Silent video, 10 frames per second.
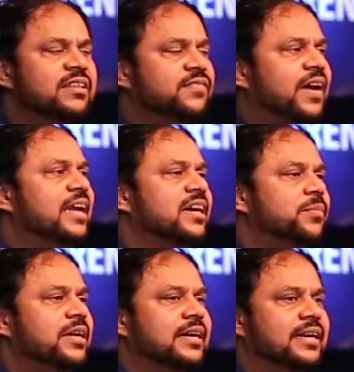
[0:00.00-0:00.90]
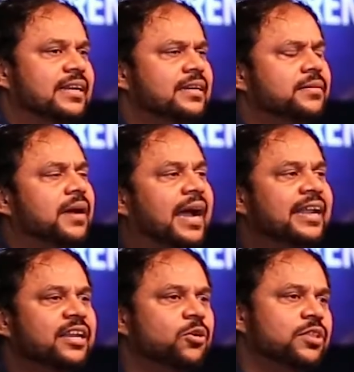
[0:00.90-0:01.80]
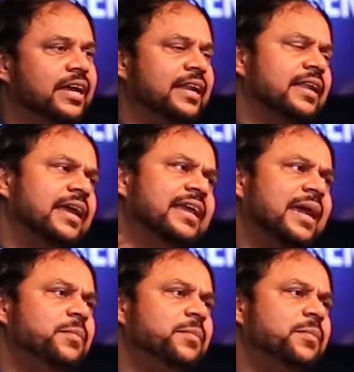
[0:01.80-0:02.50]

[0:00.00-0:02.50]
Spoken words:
because of high herbal content. I didn't know then.